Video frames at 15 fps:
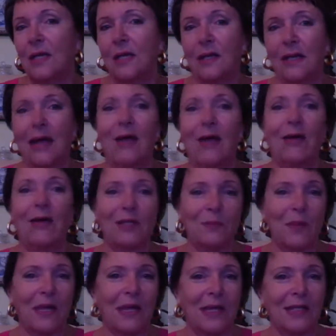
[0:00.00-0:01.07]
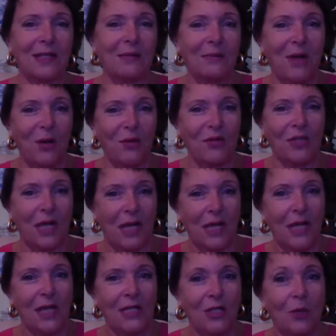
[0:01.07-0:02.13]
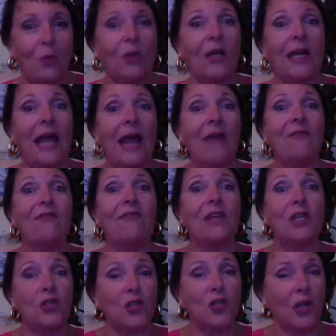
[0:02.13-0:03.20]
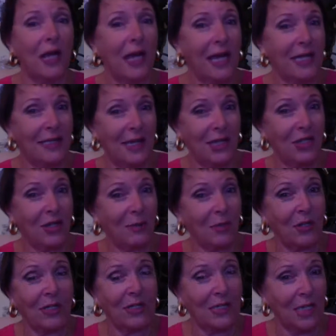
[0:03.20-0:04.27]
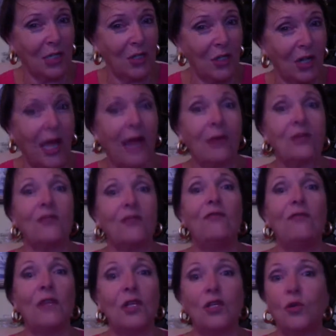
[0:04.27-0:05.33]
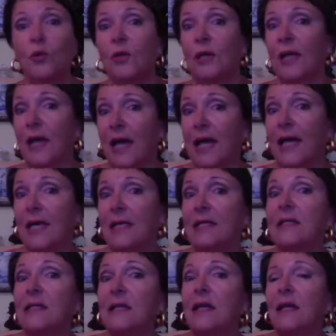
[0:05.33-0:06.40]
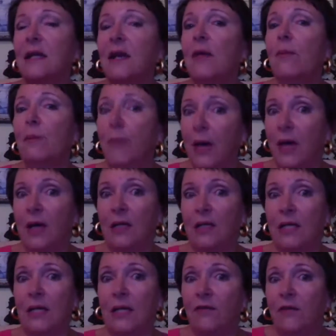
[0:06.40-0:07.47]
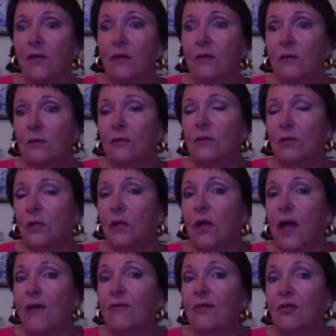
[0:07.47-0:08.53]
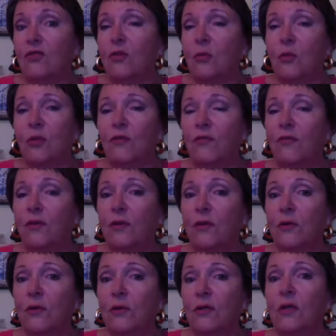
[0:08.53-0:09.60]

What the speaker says: Carolyn's making some notes here. So we're going to have visualization. I'm going to teach you how to visualize. But if you know, having trouble with food,